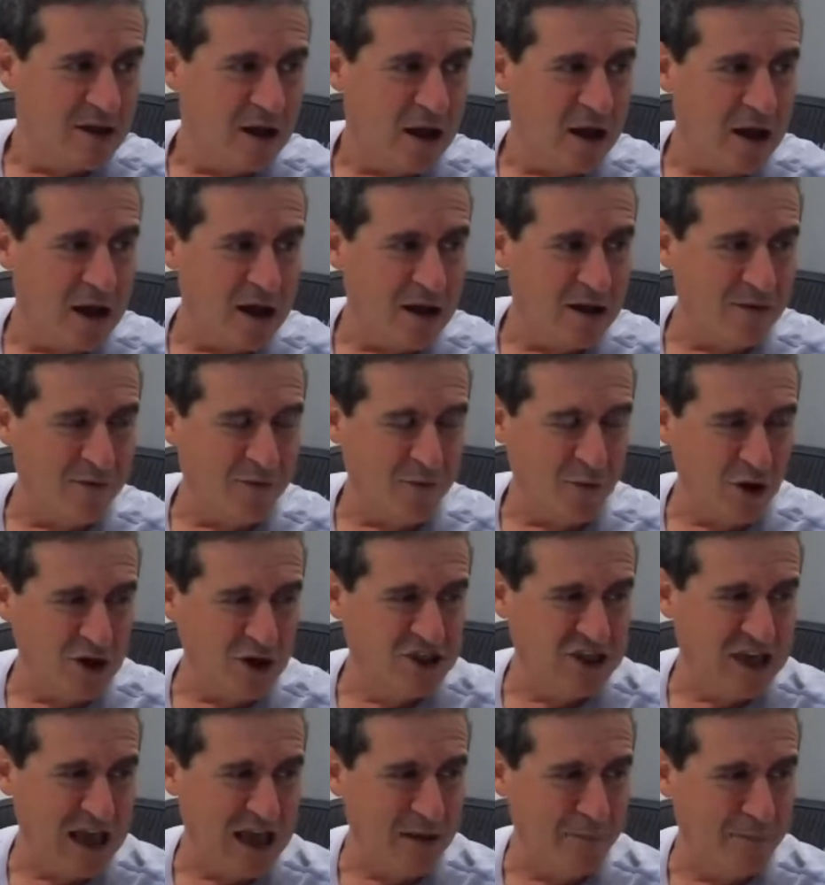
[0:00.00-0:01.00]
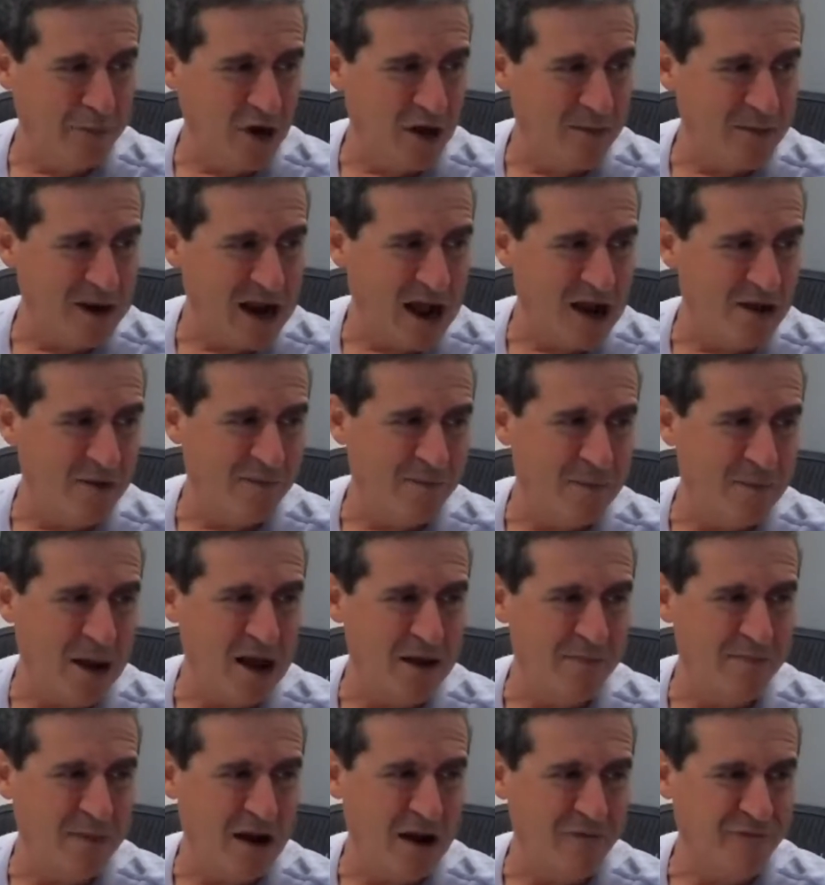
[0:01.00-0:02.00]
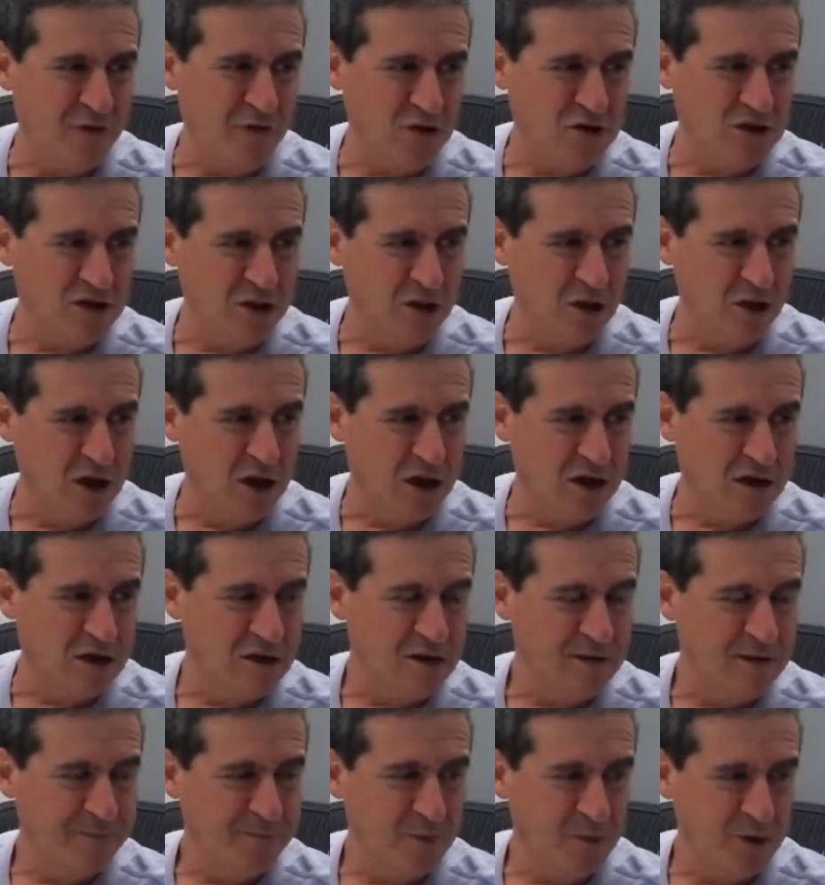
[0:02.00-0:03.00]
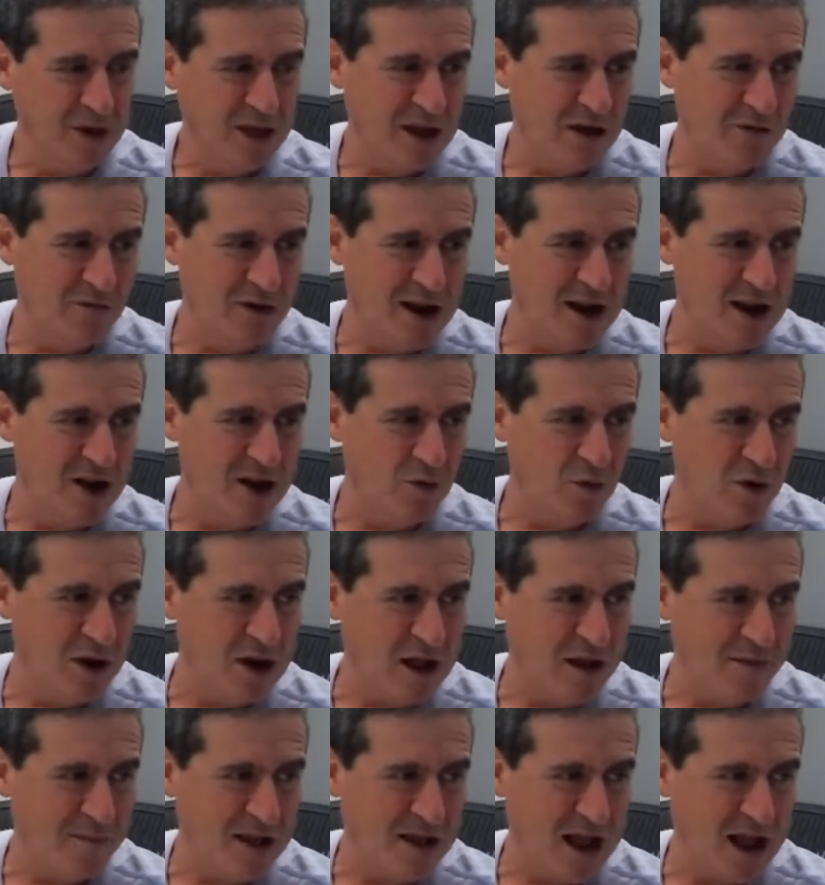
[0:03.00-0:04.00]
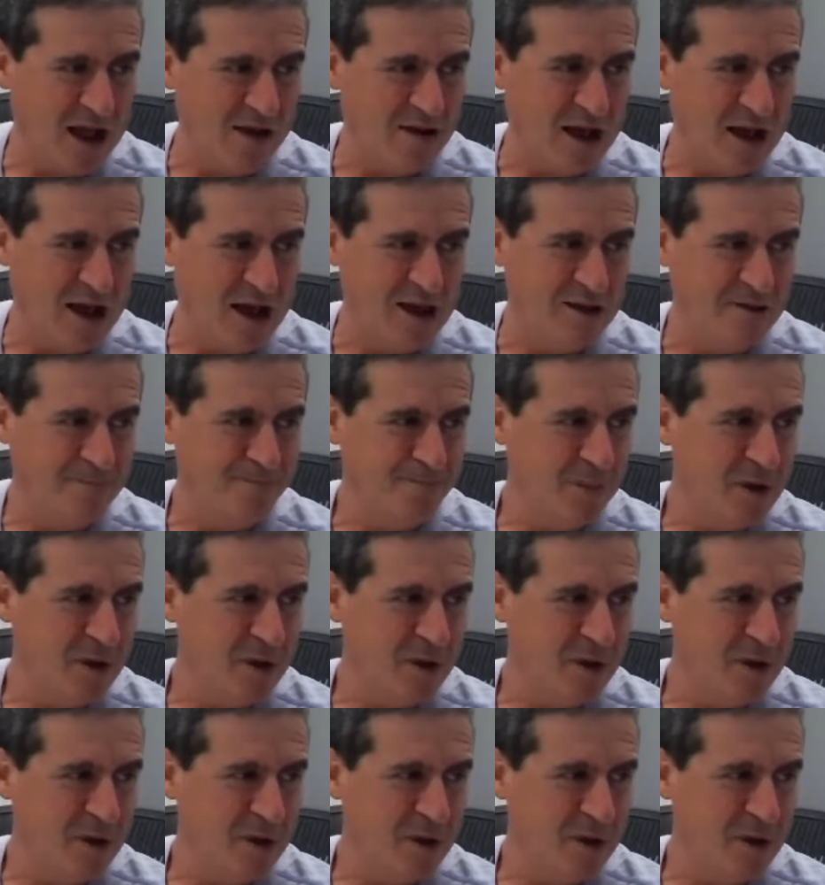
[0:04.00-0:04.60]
Uh, for example, I mean, I my, my first look. We can get right into it. I mean, I, I